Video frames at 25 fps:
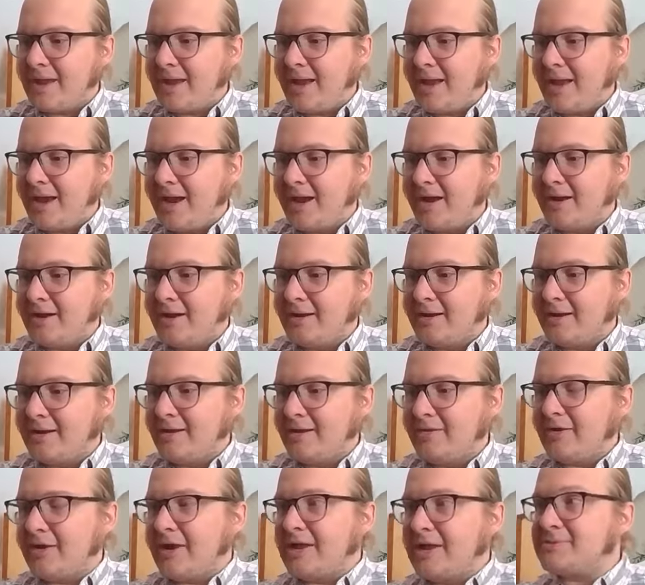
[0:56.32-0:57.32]

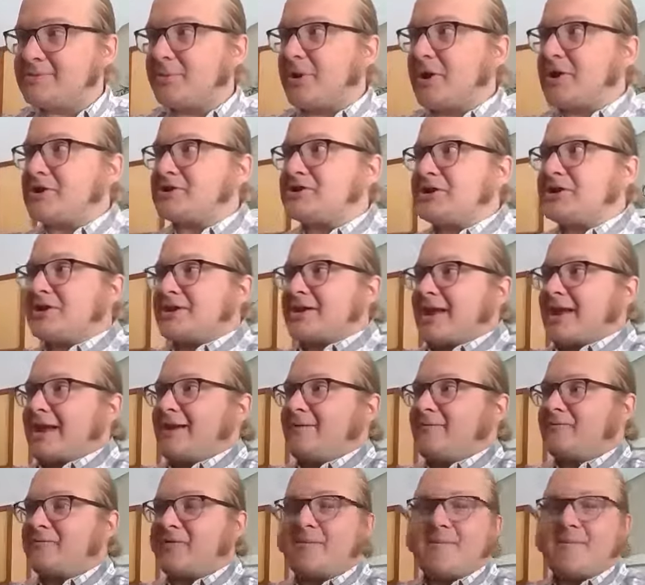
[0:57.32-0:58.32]
And the inspiration
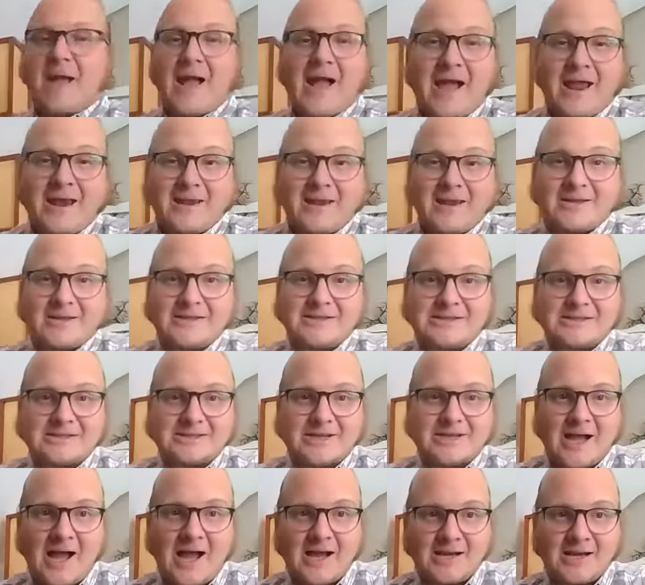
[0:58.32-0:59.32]
came from Annika
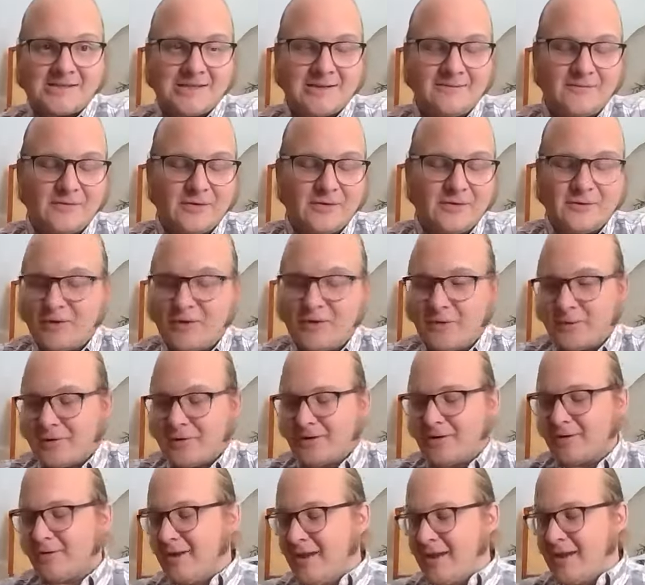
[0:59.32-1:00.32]
Scott, if you know
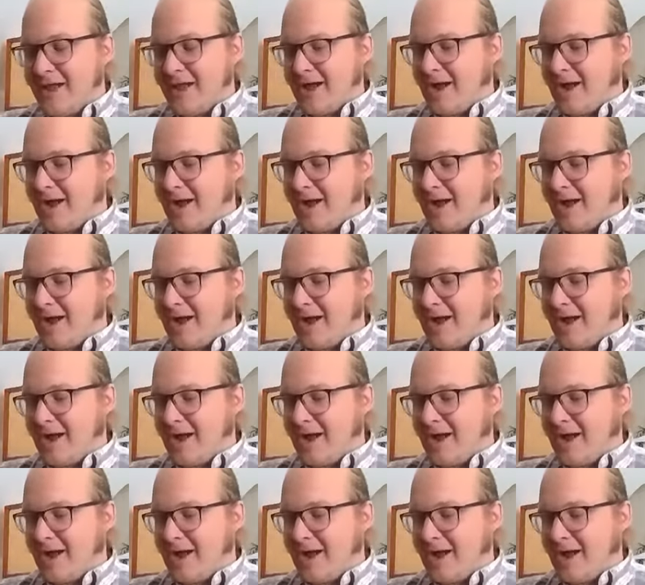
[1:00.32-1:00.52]
her.